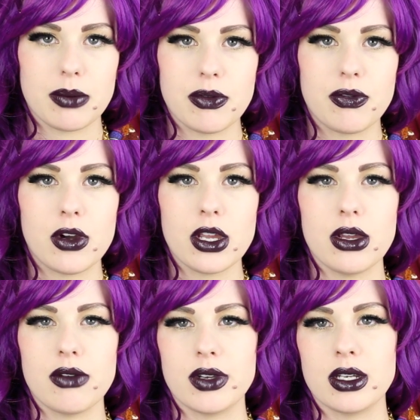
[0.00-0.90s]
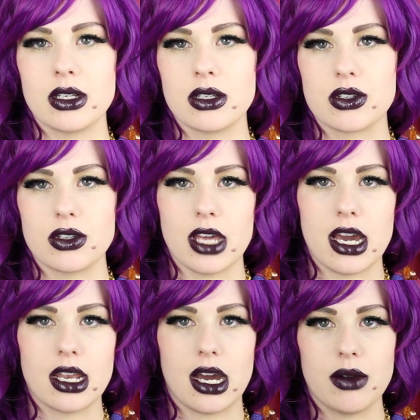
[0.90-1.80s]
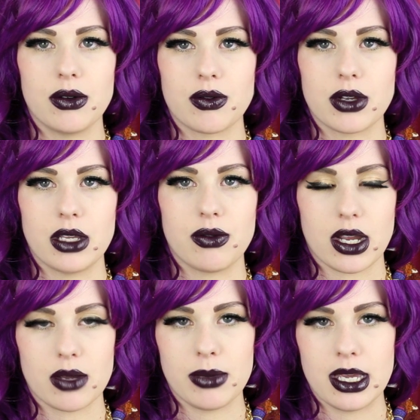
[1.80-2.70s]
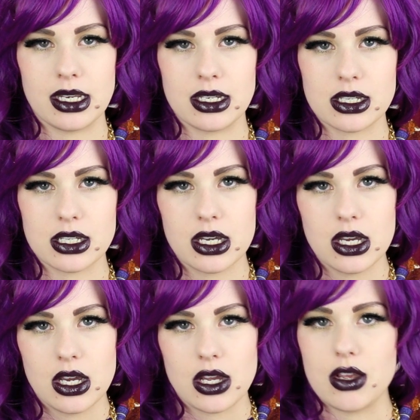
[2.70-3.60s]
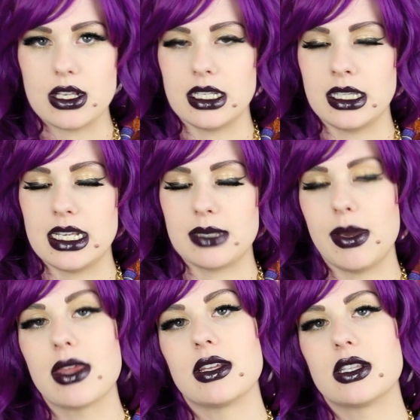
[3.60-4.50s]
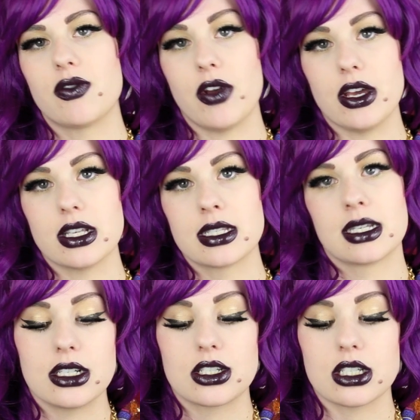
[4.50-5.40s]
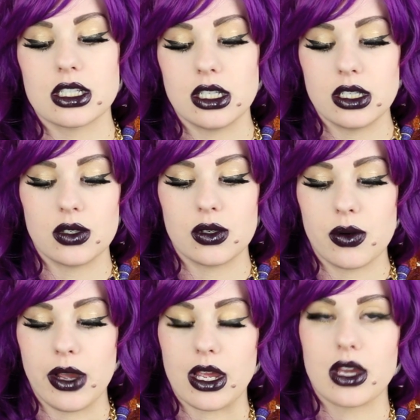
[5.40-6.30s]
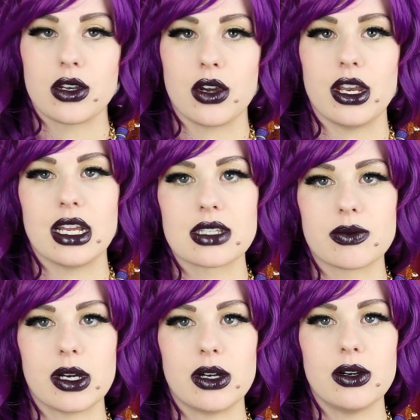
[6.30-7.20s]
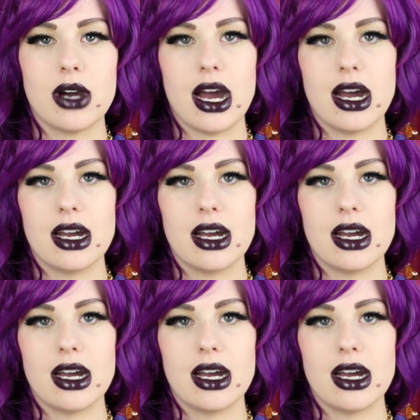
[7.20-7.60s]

before you even do that, I would really recommend using these methods first. Just a little quick note as well.